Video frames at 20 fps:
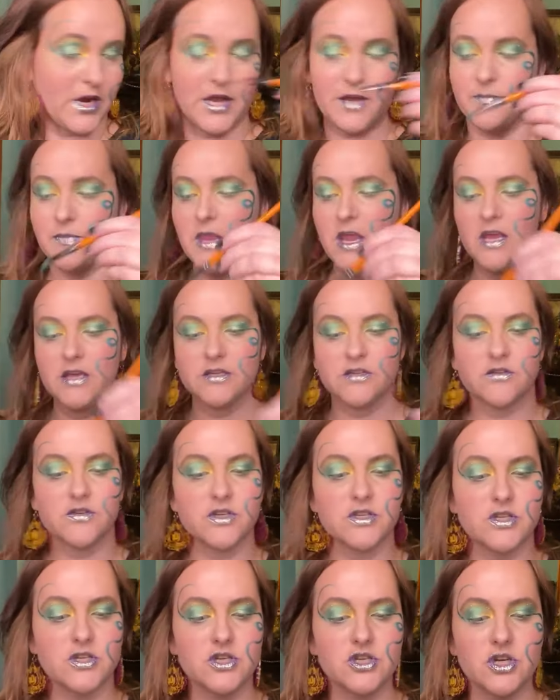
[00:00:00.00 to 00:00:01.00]
right? So
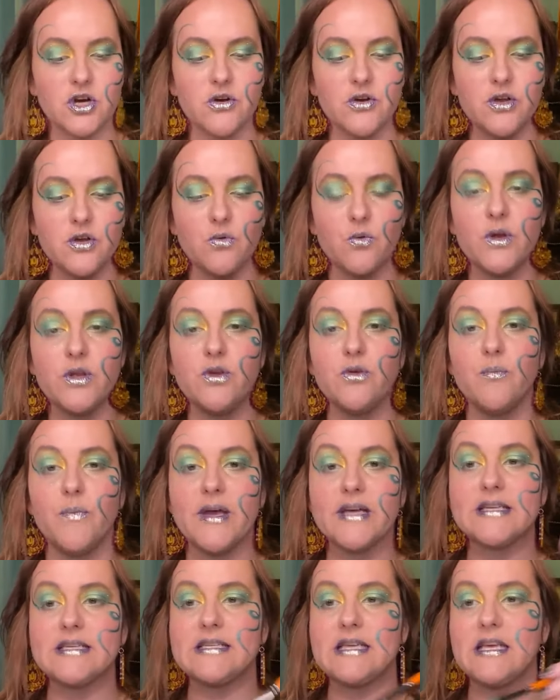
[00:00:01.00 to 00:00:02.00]
just to show you, when you
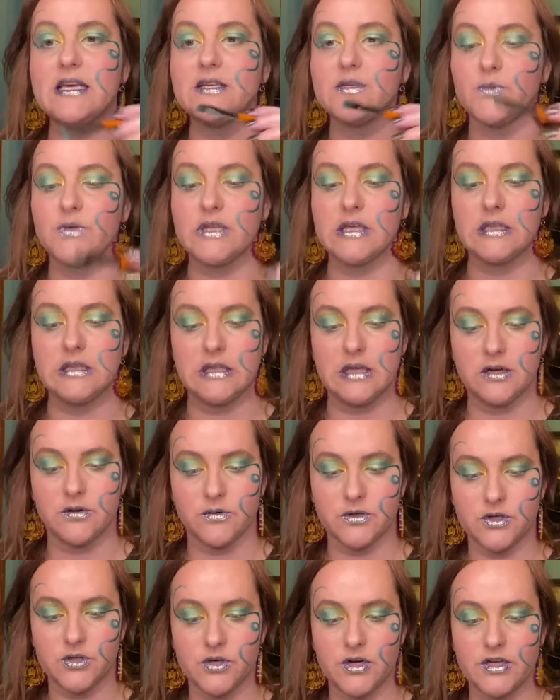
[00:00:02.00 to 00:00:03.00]
mix these with the
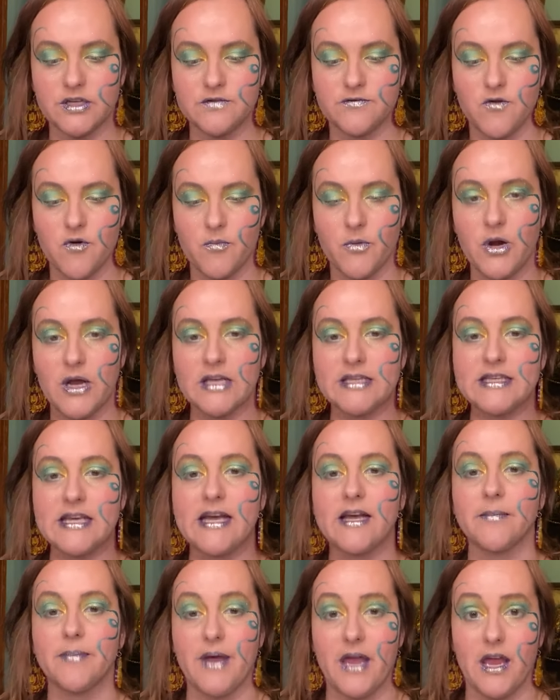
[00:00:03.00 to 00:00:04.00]
liquid transformer, it's
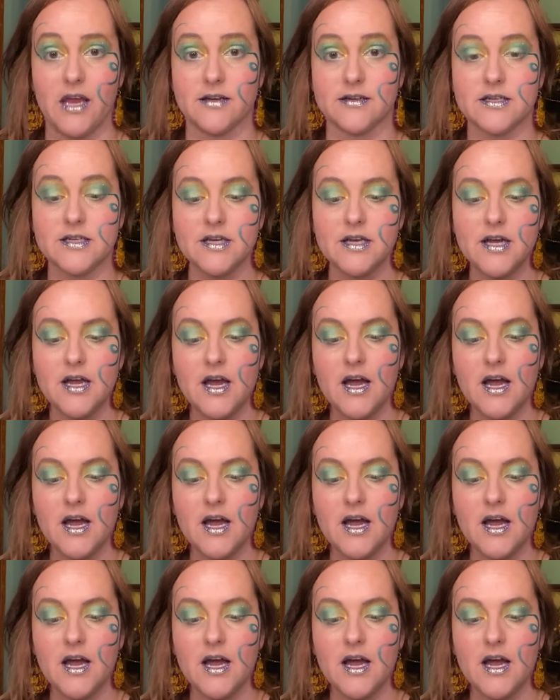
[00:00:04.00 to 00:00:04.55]
like a paint.